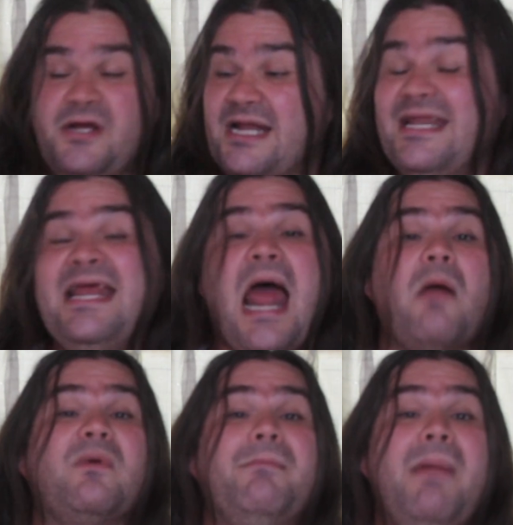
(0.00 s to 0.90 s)
And then I
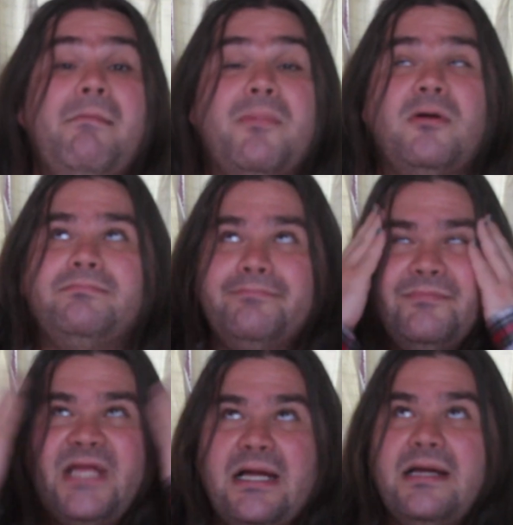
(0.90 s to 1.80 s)
remember,
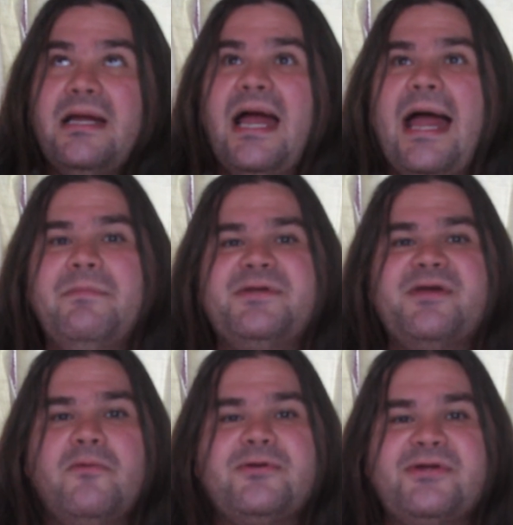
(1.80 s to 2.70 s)
I'm
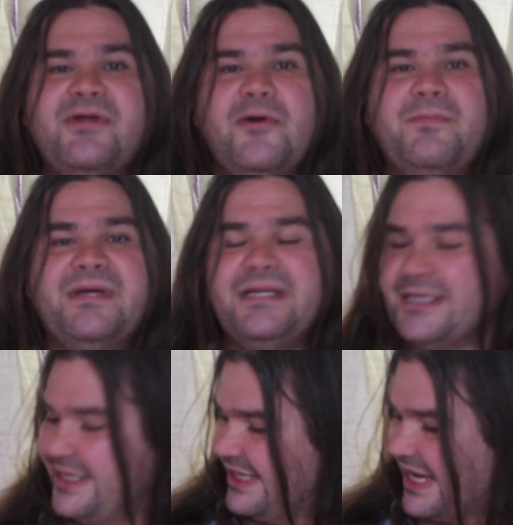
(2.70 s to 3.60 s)
so stupid.
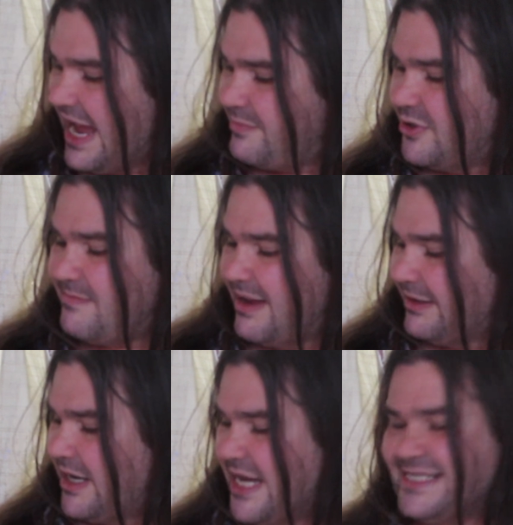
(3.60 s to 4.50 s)
I put my
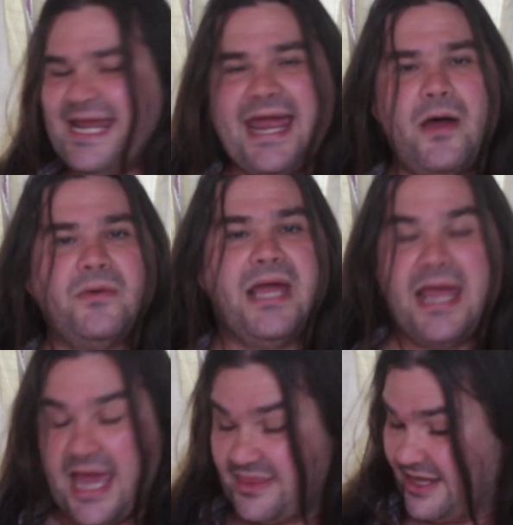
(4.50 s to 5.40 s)
gun down
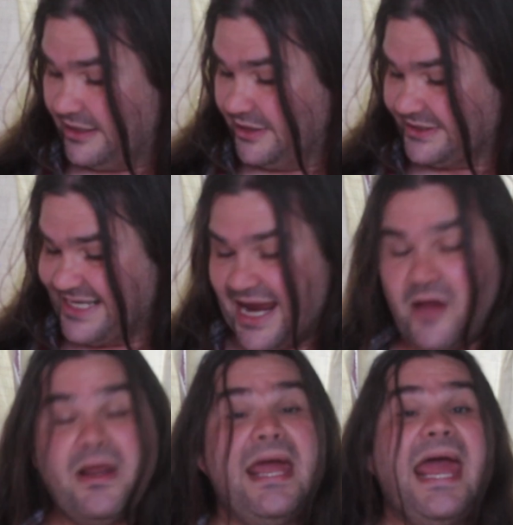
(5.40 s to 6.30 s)
and then I look
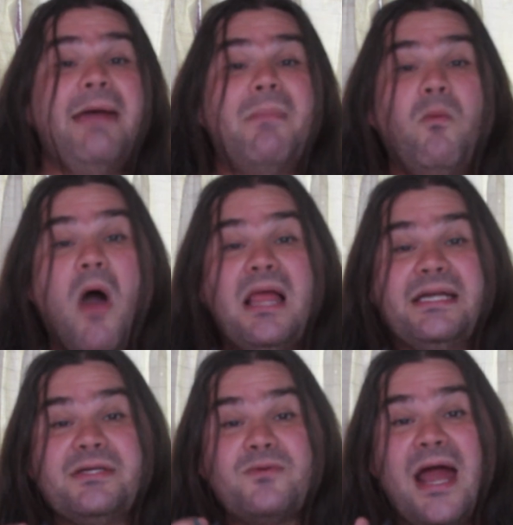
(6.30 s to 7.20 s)
down and my
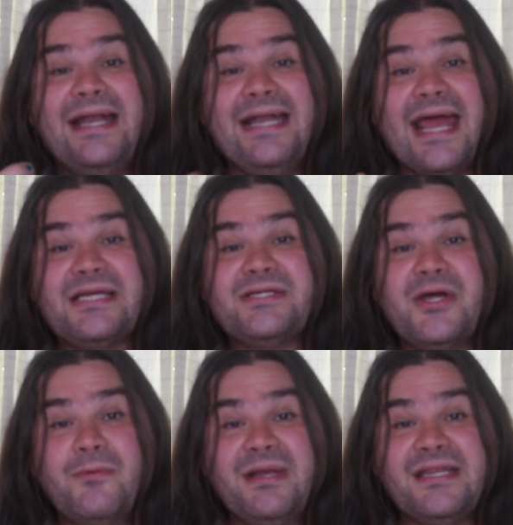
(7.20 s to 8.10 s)
wallet is right next
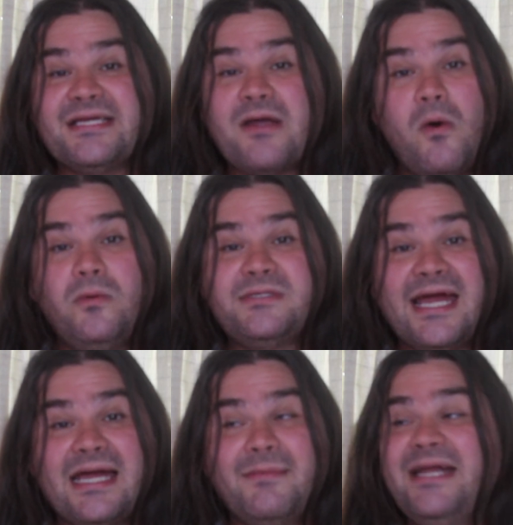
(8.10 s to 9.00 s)
to me this whole
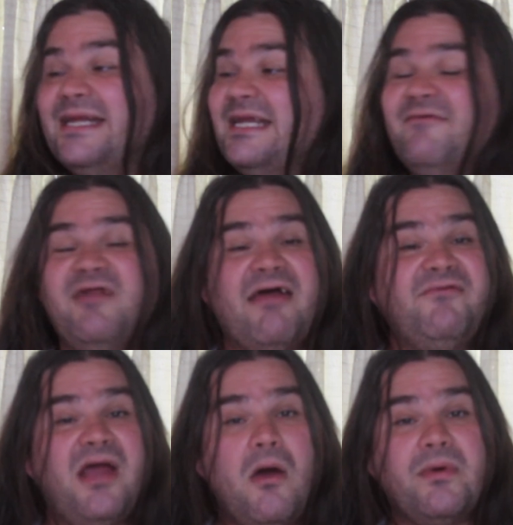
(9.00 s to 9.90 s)
time. I didn't even have
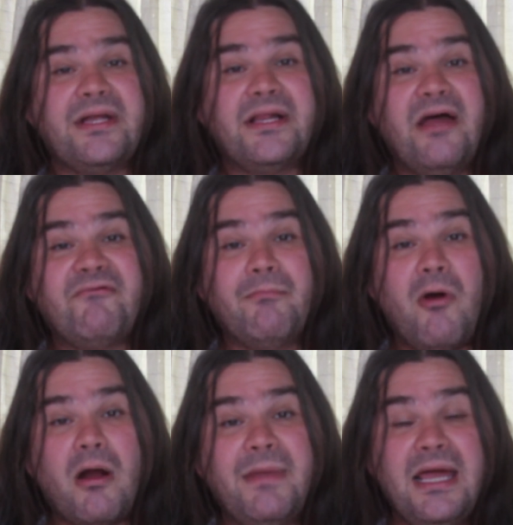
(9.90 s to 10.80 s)
to go in the glove
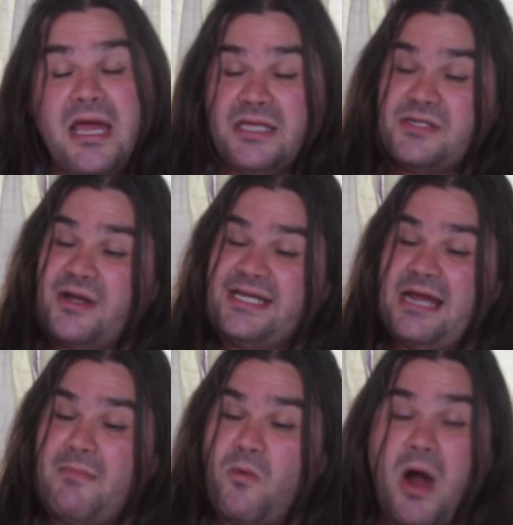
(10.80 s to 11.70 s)
compartment. So I
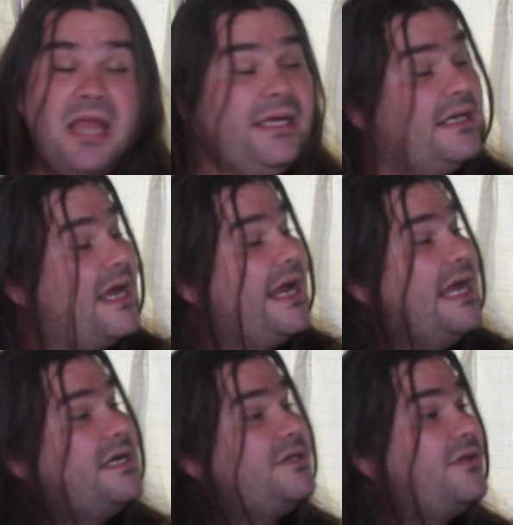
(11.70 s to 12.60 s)
take my wallet and I
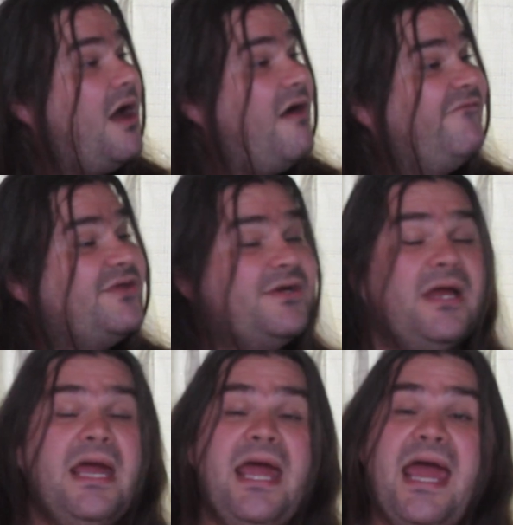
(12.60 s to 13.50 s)
hand it to the officer
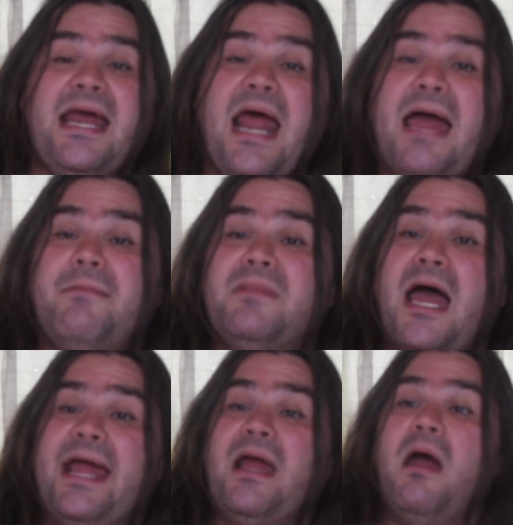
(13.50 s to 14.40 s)
and I'm
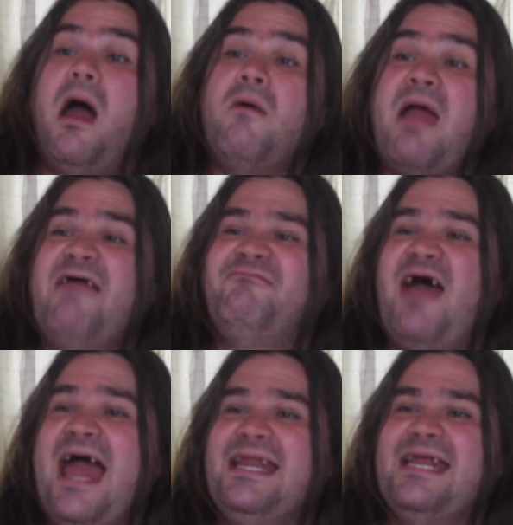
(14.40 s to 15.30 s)
like, all right,
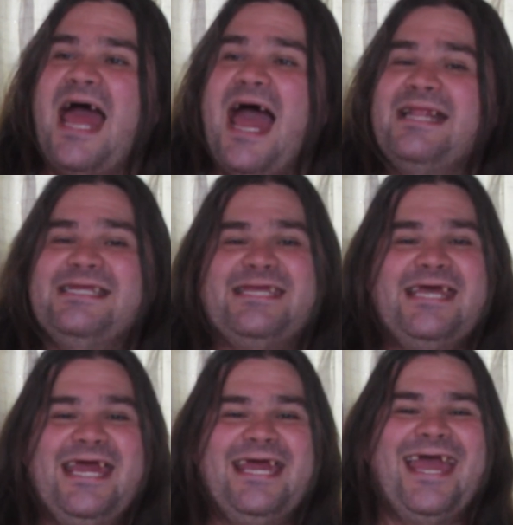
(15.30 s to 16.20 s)
find it, hide and
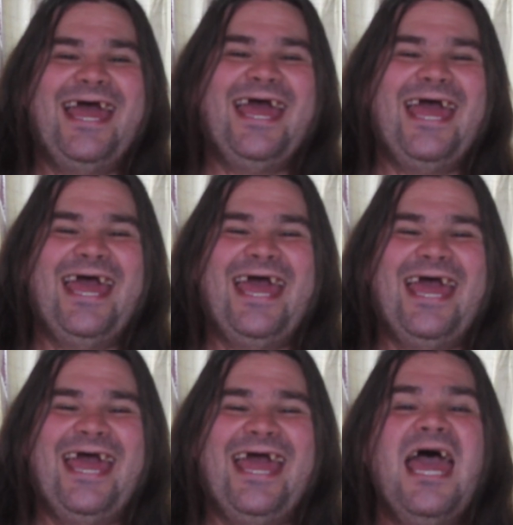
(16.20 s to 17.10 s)
seek.
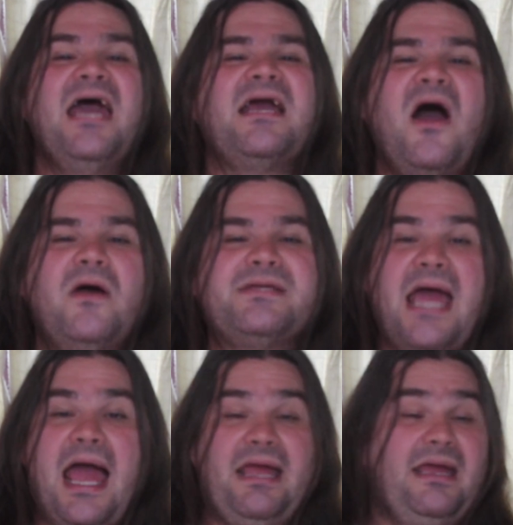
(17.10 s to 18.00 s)
Cause
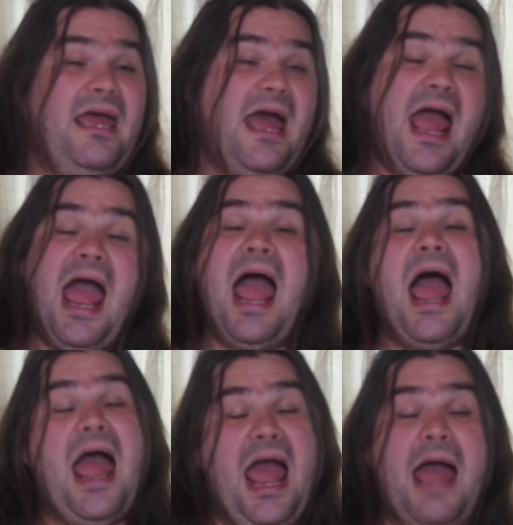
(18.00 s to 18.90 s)

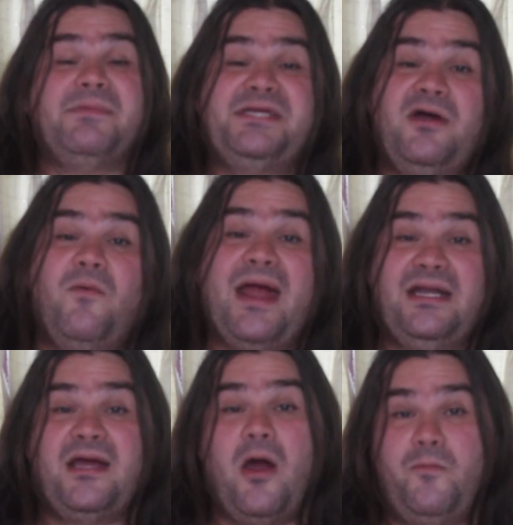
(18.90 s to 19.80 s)
I'm still waiting
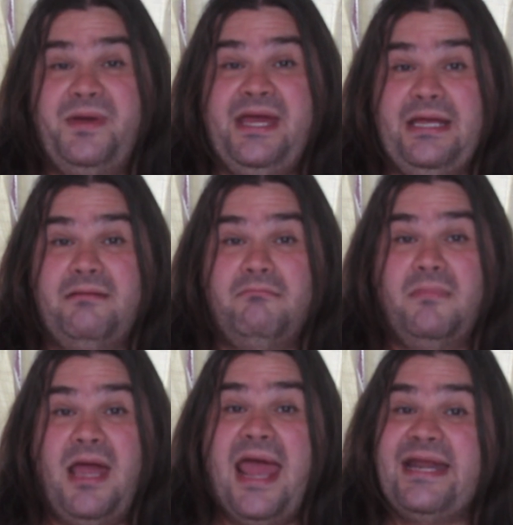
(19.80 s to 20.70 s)
to go pee.
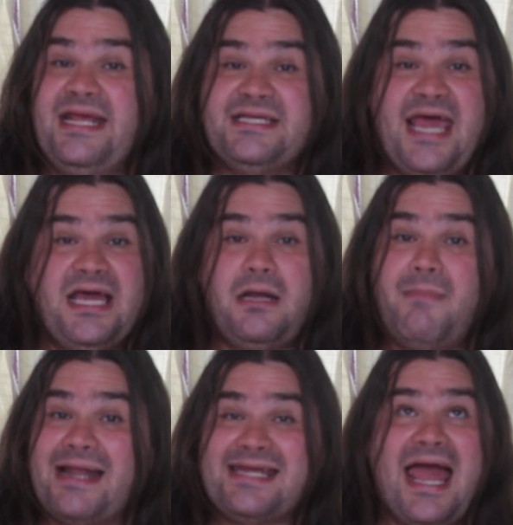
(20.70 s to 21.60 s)
And he's taking up
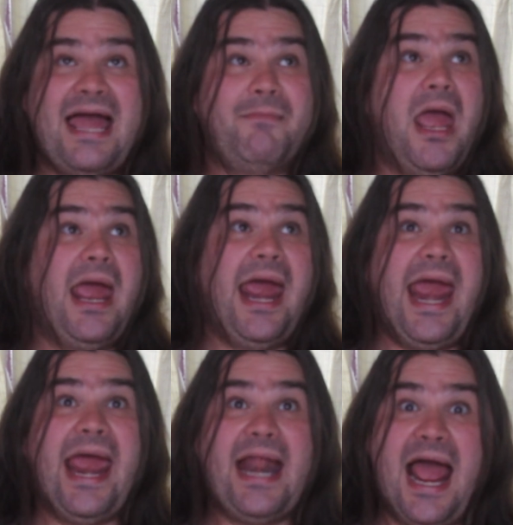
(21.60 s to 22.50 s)
my time
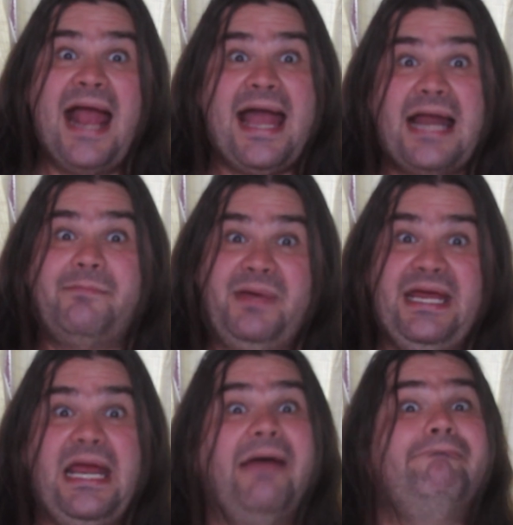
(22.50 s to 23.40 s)
and I gotta
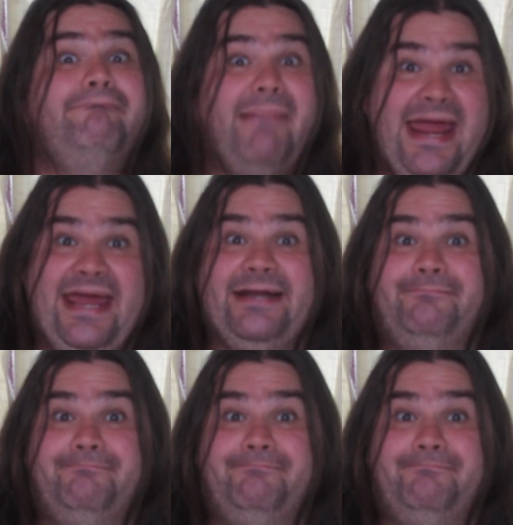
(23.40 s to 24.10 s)
pee bad.